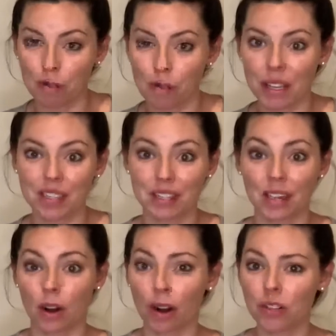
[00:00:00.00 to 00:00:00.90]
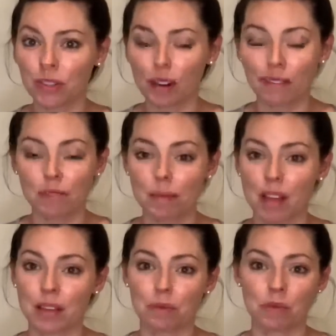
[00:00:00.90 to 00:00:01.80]
was that our arts and crafts
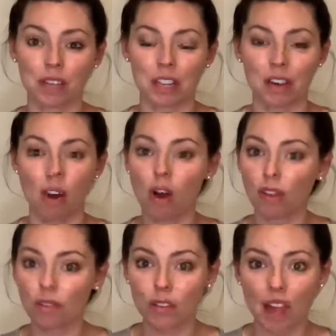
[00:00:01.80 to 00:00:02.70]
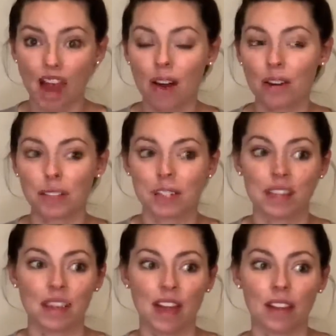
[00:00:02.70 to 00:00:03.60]
supplies were getting all over the house, and
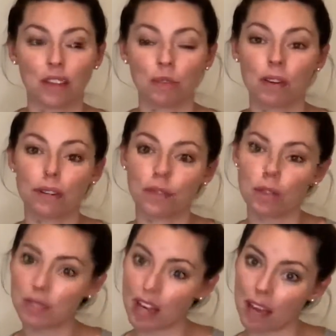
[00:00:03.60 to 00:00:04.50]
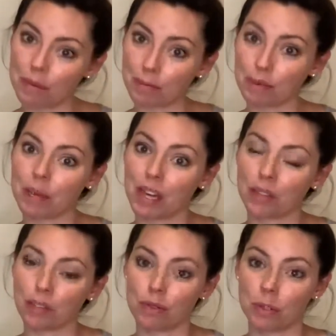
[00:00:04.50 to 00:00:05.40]
that there were a few times when we had
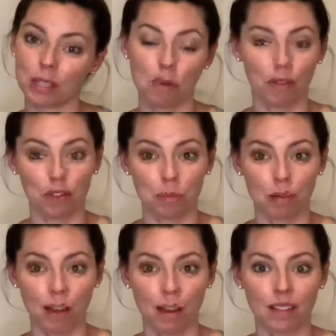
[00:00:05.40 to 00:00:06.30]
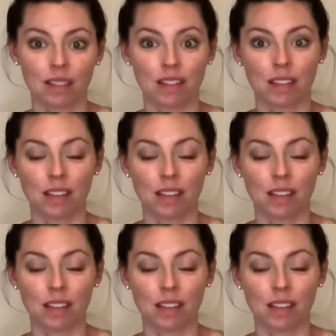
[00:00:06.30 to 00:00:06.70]
used some of our supplies